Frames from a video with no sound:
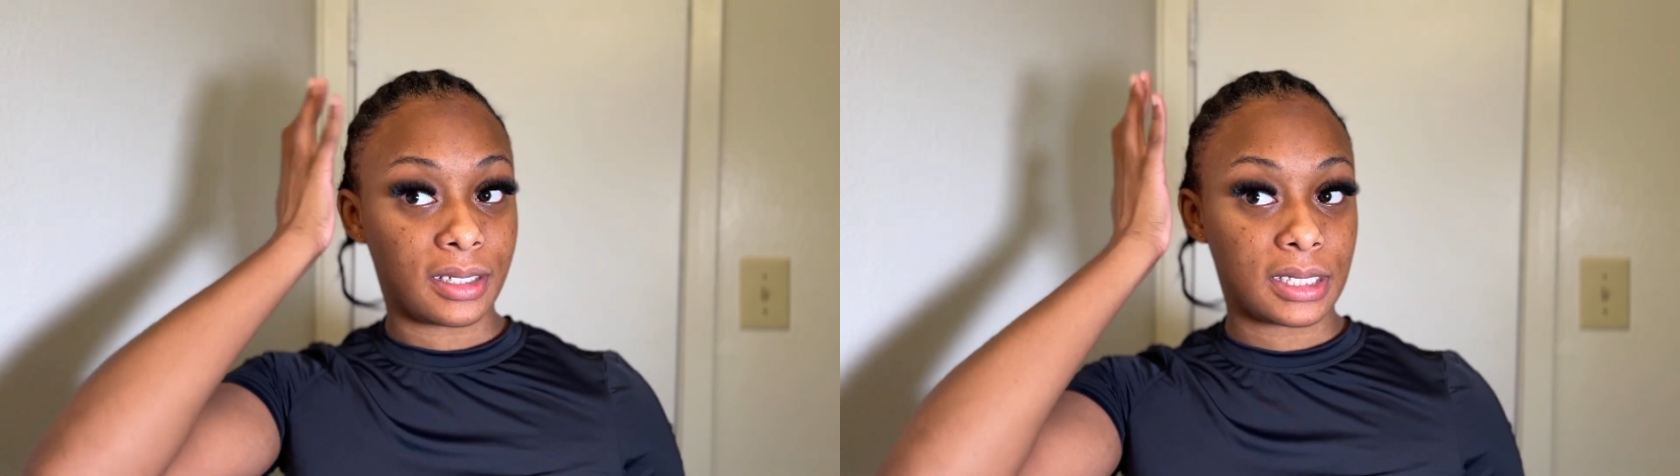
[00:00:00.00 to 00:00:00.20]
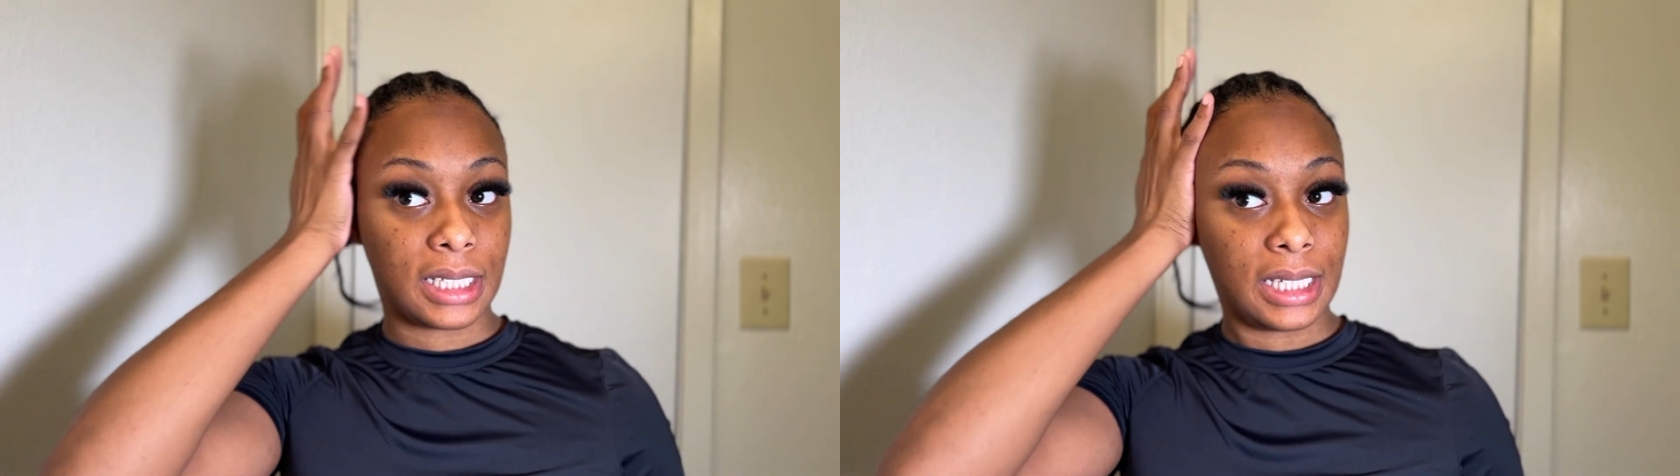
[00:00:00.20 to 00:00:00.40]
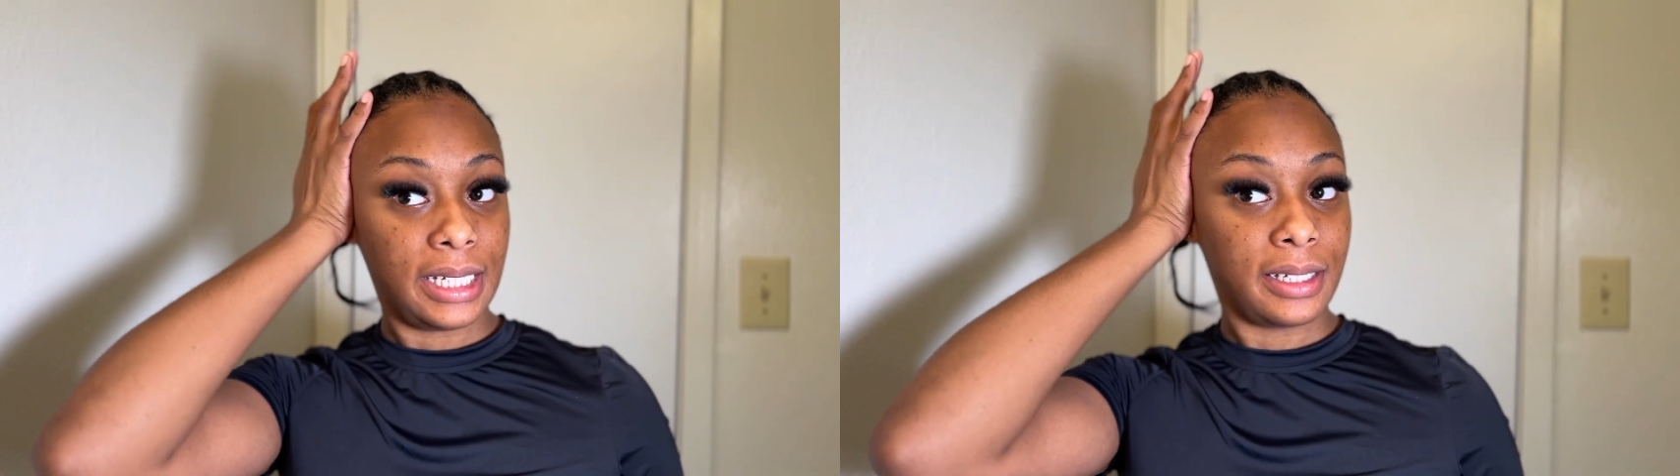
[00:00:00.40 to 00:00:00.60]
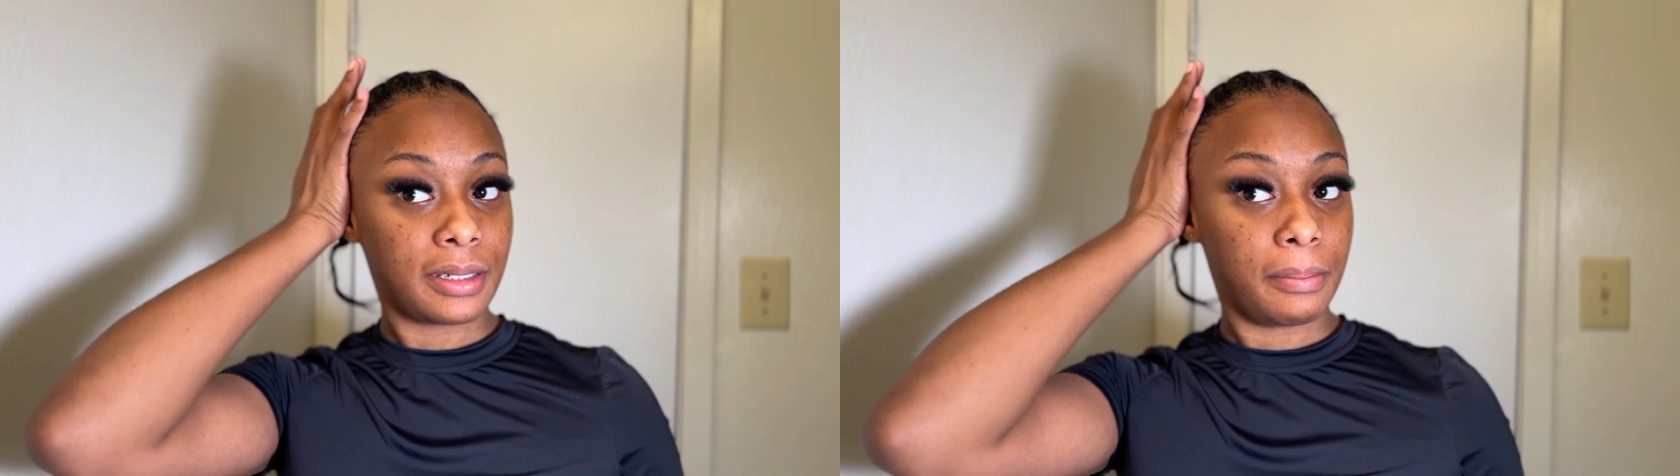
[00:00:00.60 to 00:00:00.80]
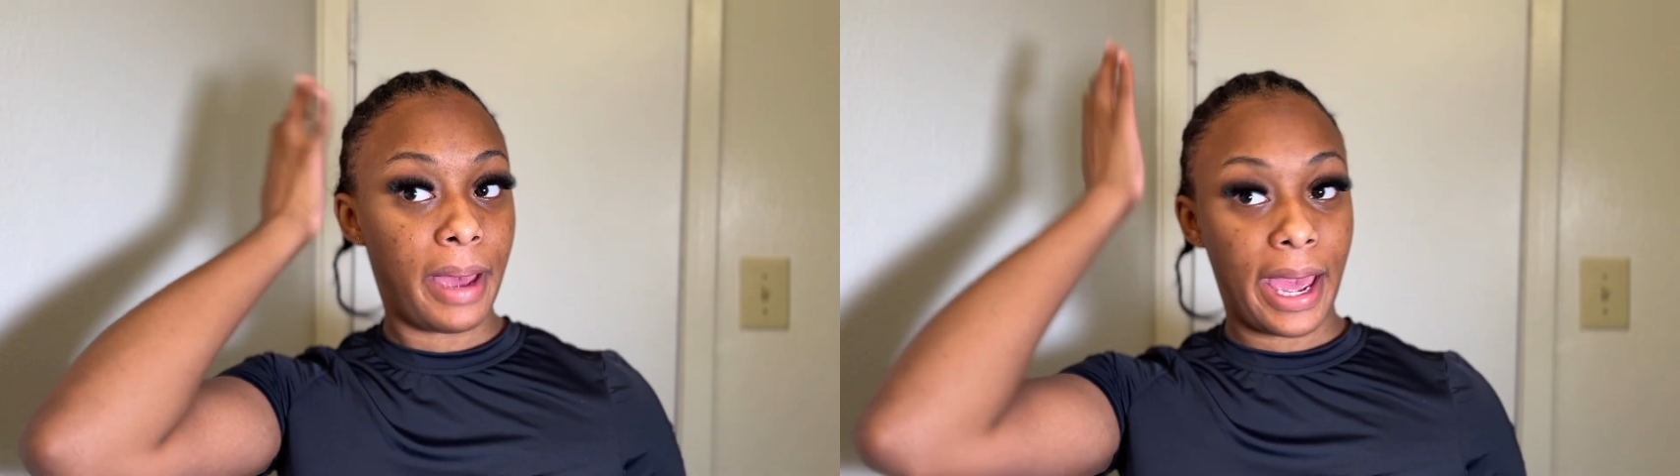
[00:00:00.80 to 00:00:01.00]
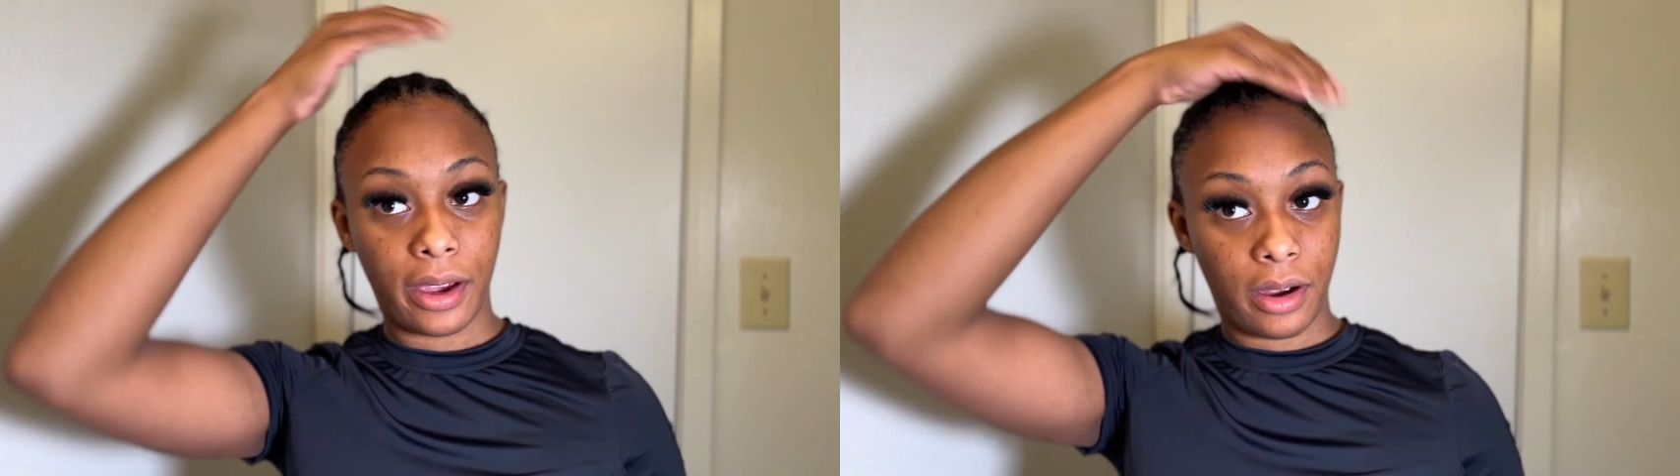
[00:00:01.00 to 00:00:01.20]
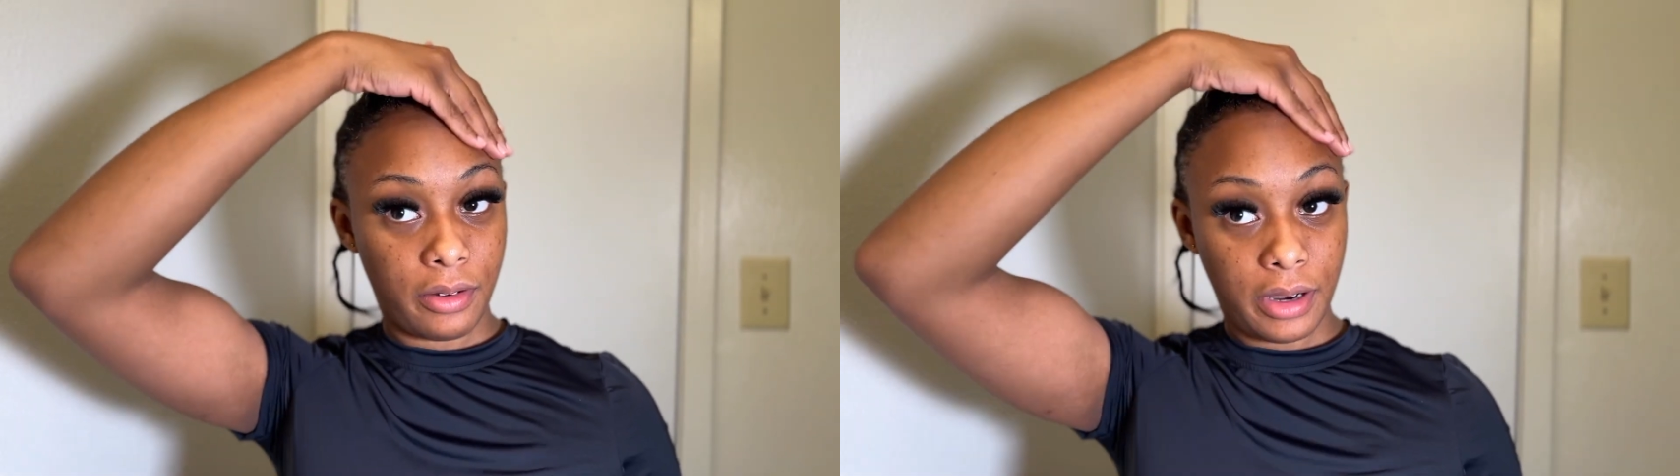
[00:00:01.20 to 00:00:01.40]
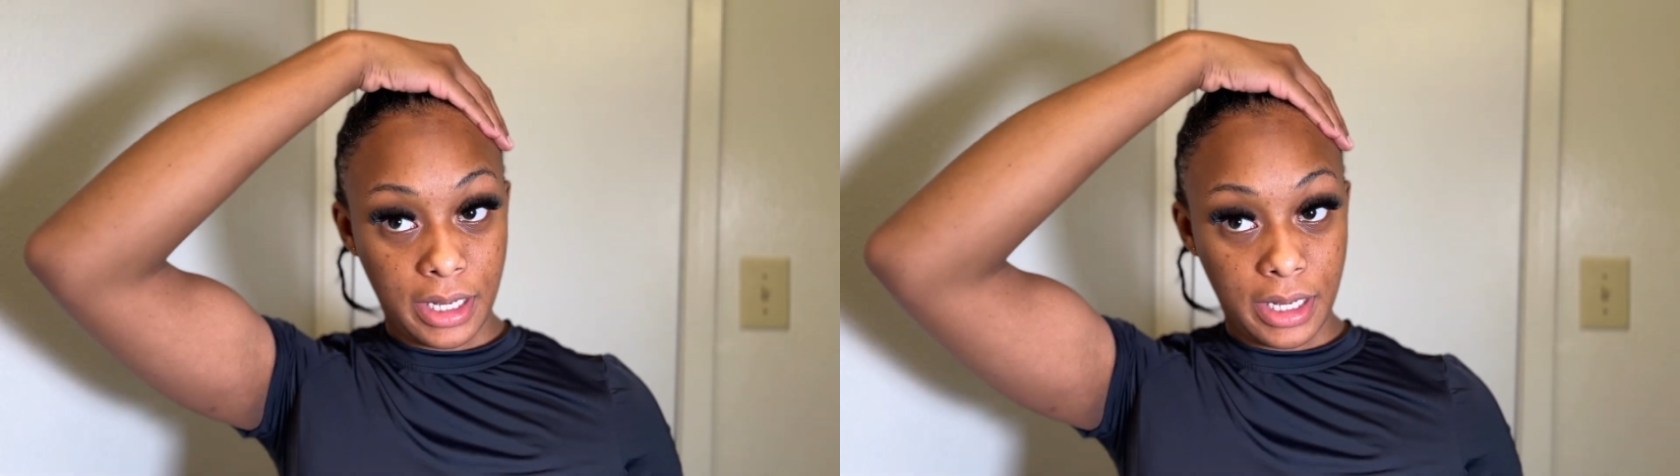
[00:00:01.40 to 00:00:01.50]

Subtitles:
sleeked back already